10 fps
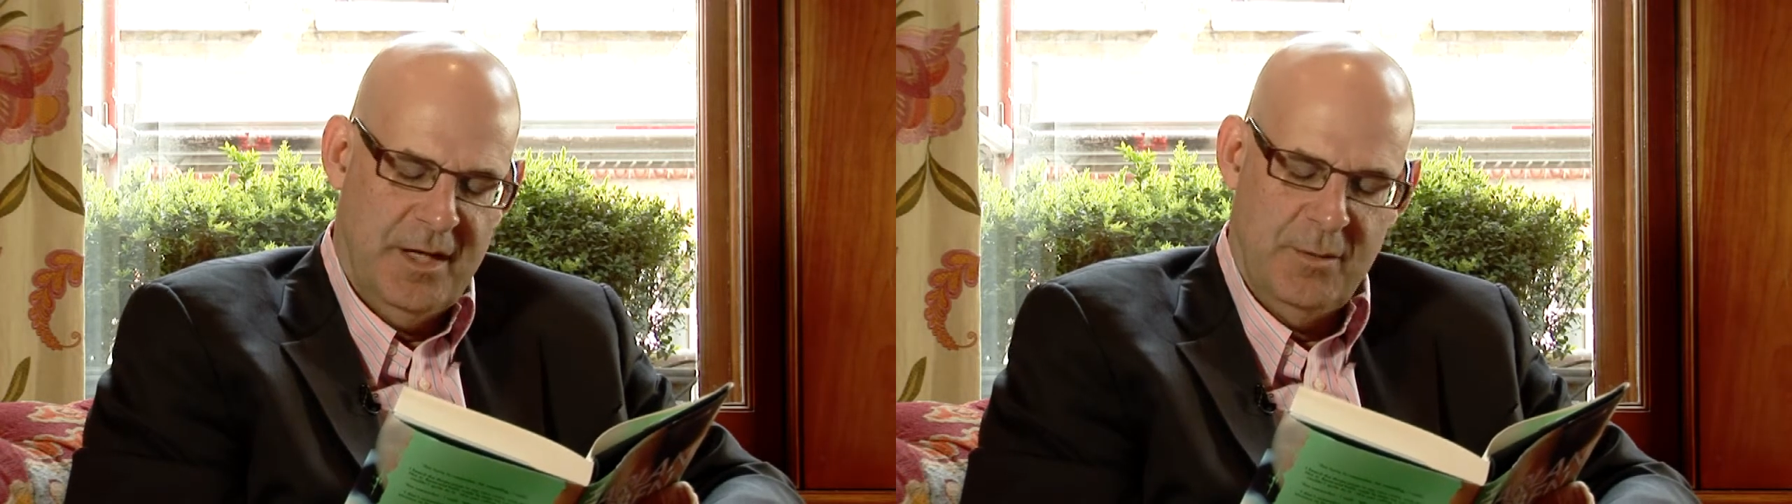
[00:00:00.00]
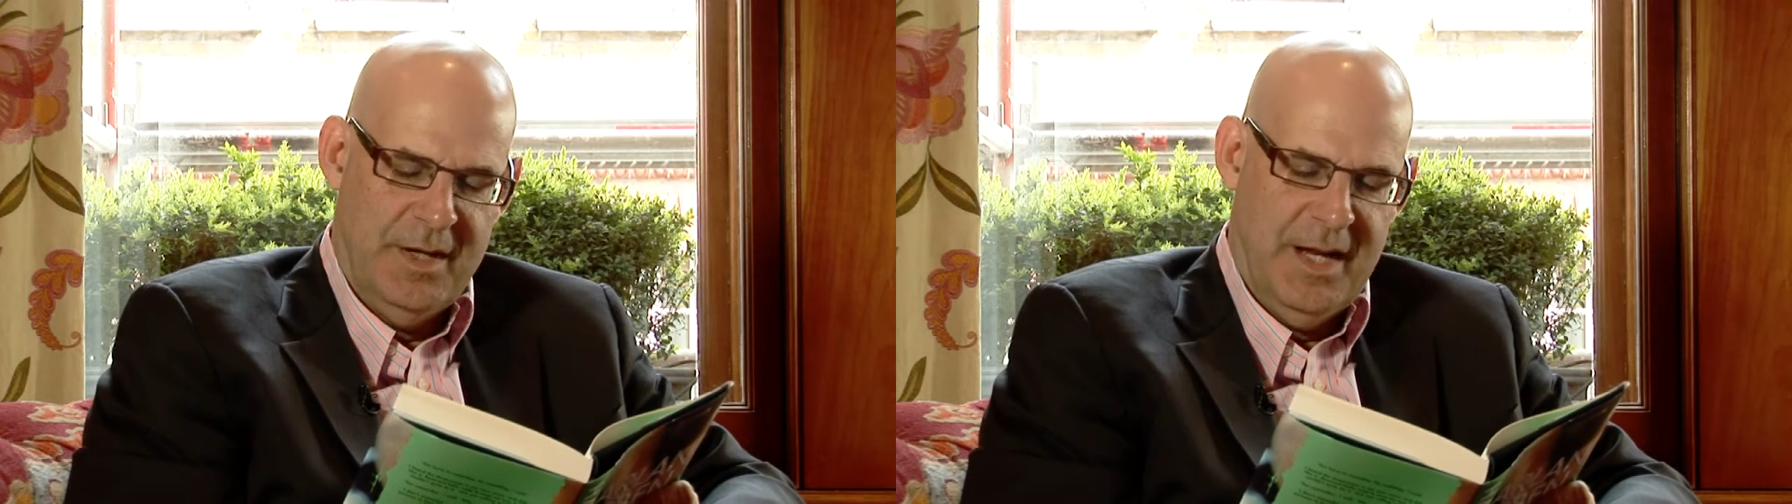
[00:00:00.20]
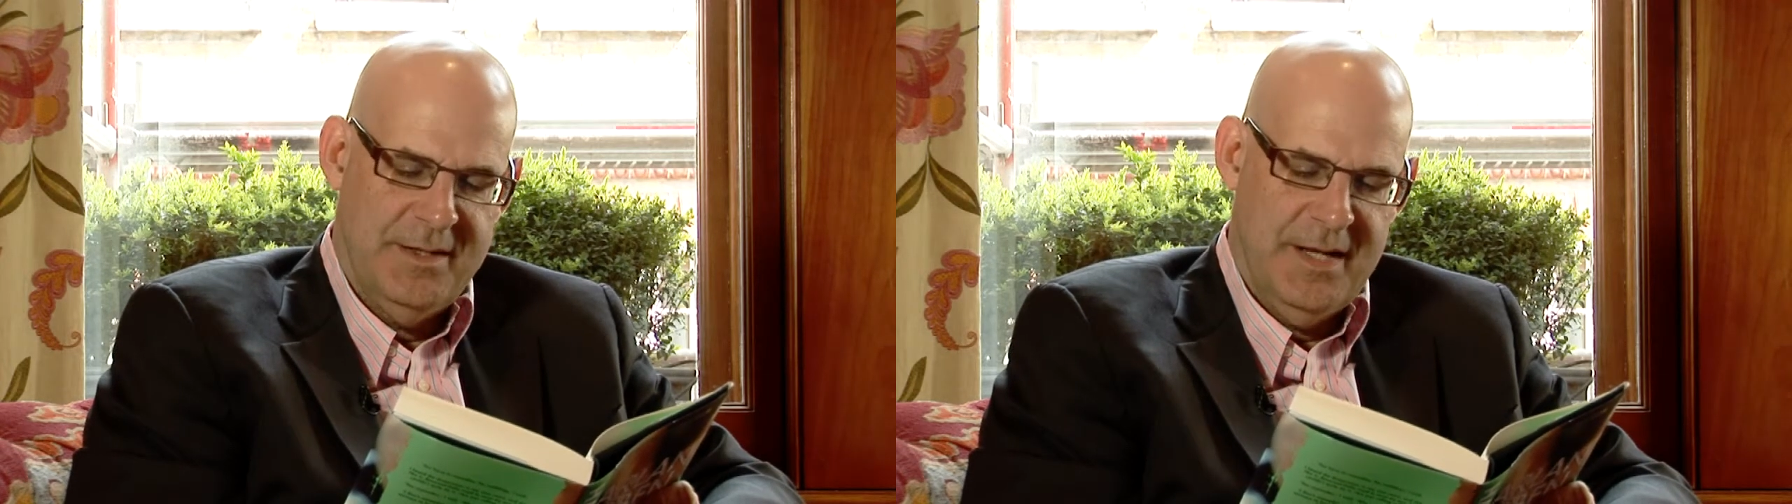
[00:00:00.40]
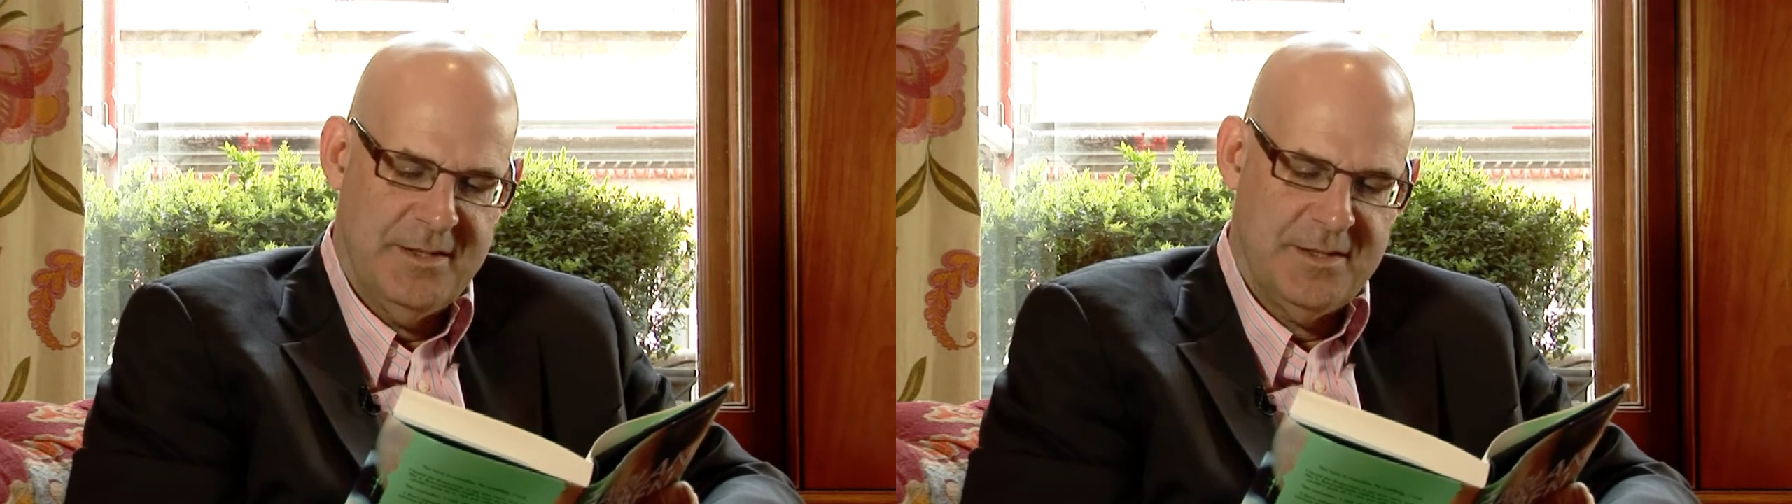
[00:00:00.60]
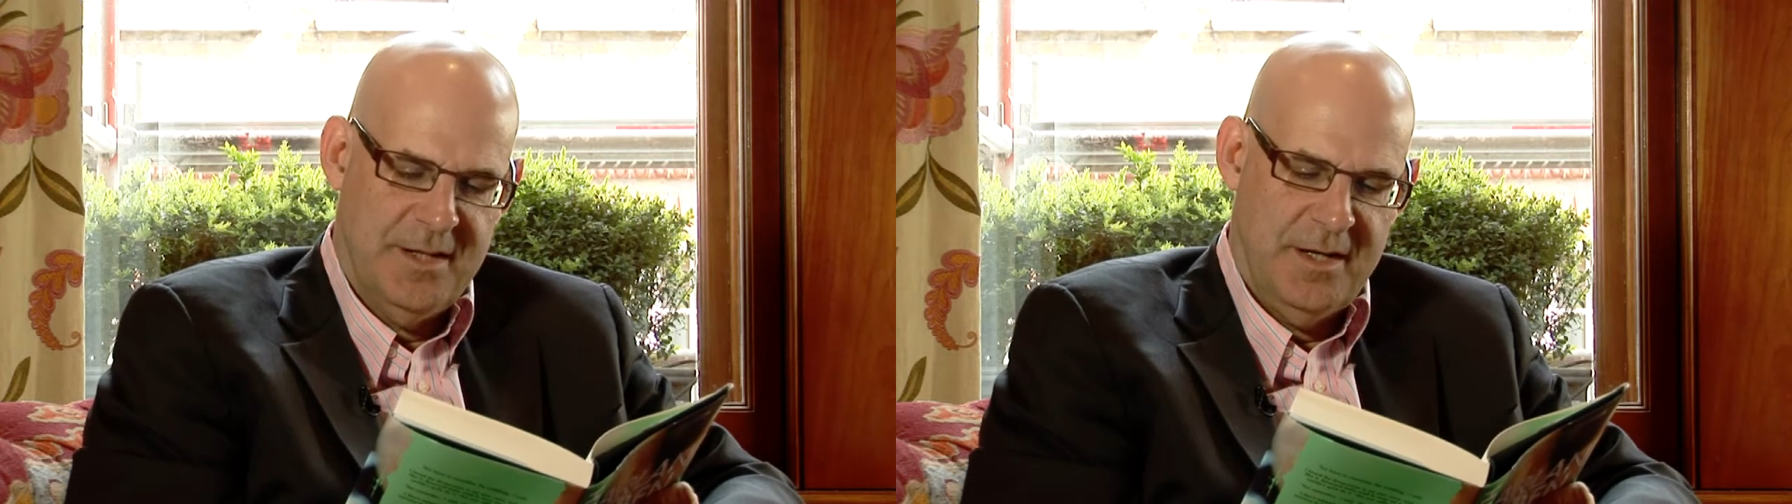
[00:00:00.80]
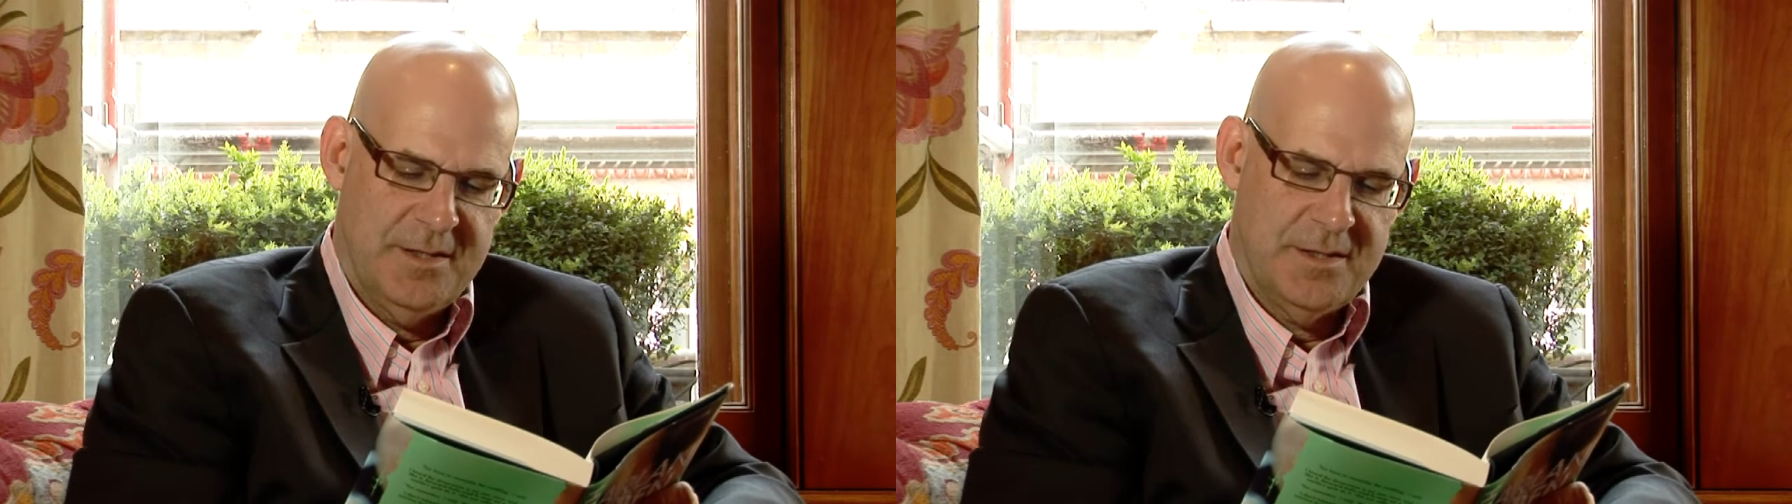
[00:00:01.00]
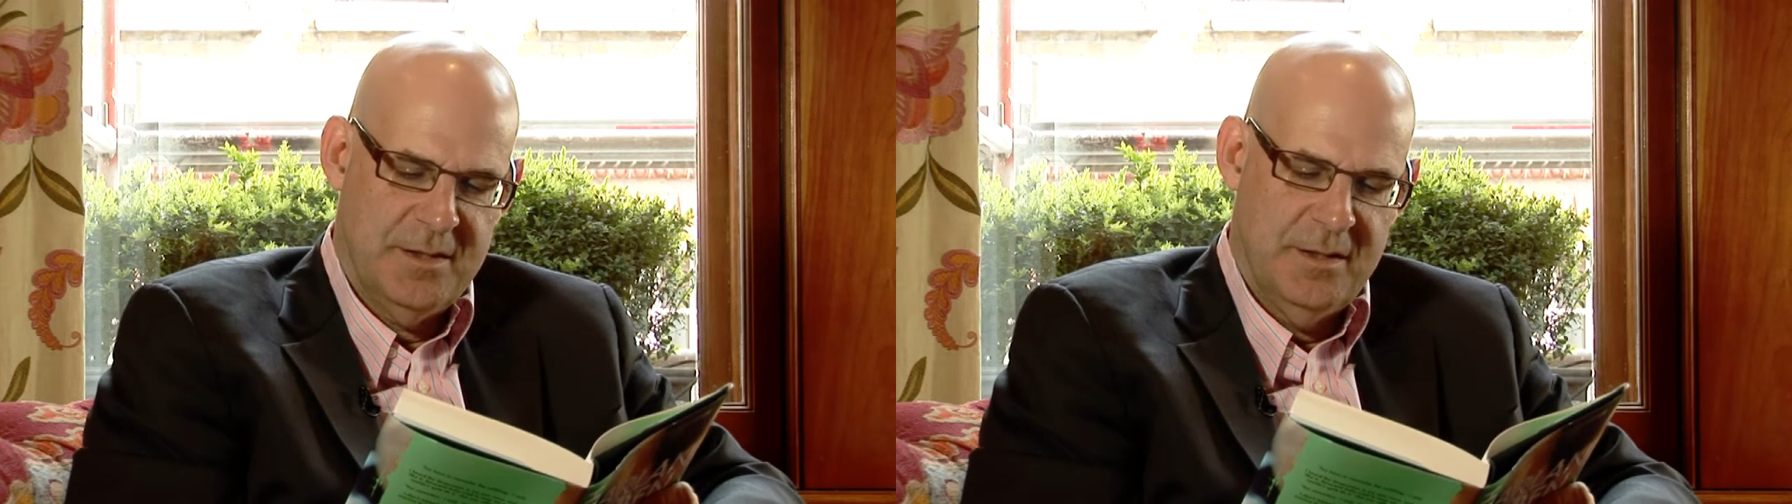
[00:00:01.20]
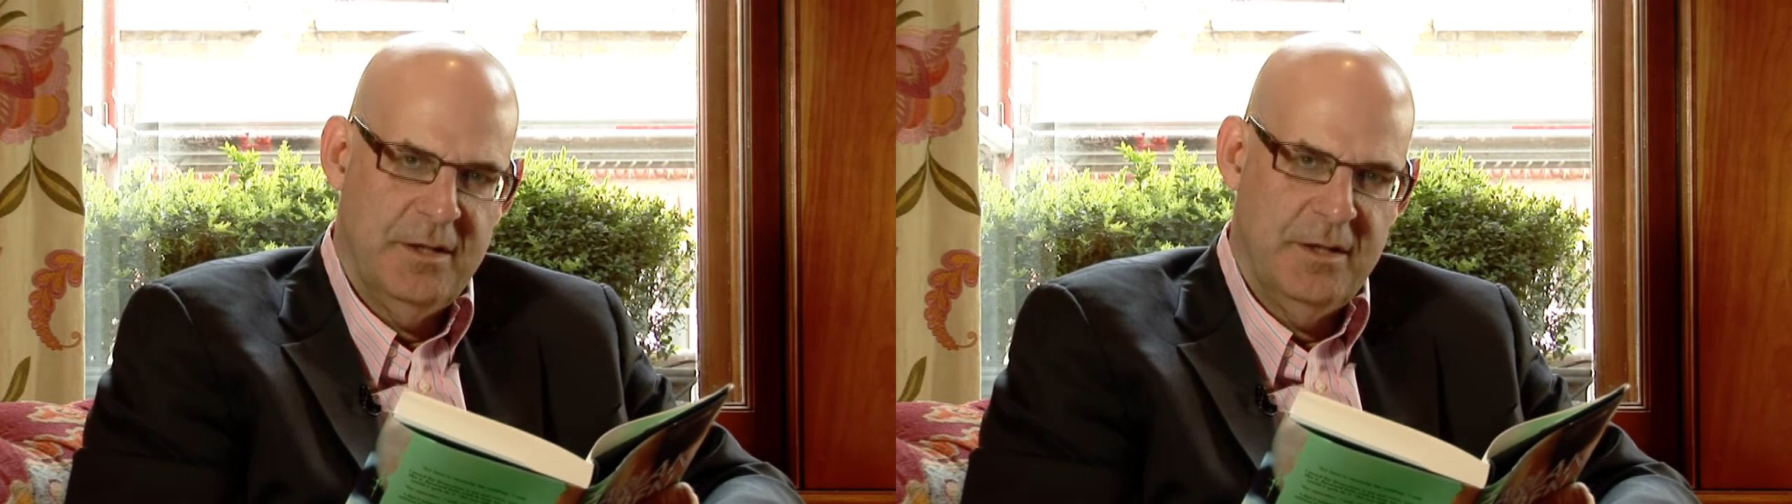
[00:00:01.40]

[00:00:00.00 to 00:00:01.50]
and we'd head downstairs.